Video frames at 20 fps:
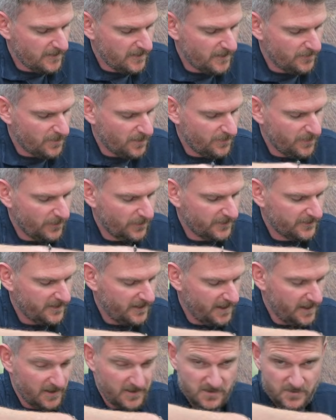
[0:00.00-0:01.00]
They probably want
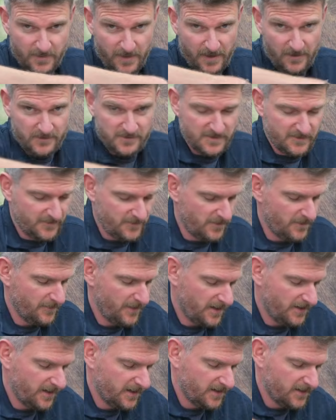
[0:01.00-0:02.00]
it in inch pounds if they're
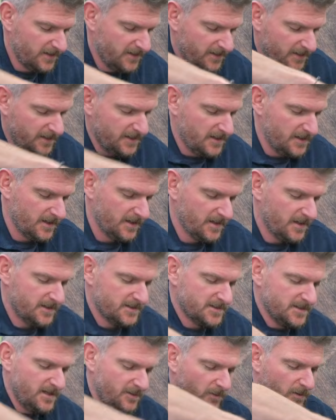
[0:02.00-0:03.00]
American.
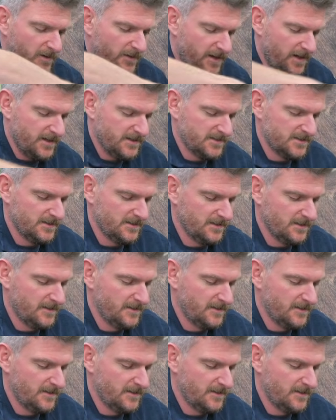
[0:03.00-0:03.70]
Can't tell you what that is.